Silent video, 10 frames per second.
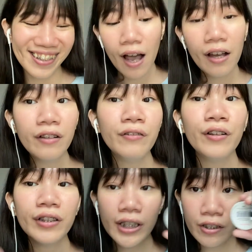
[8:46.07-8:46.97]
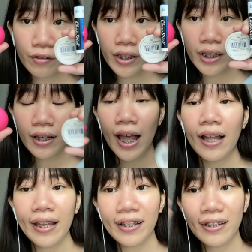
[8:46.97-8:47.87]
So out of all these three,
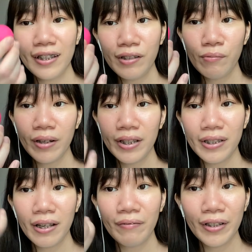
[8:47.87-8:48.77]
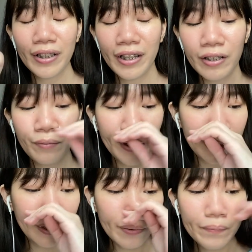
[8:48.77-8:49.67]
like, this one is definitely the winner.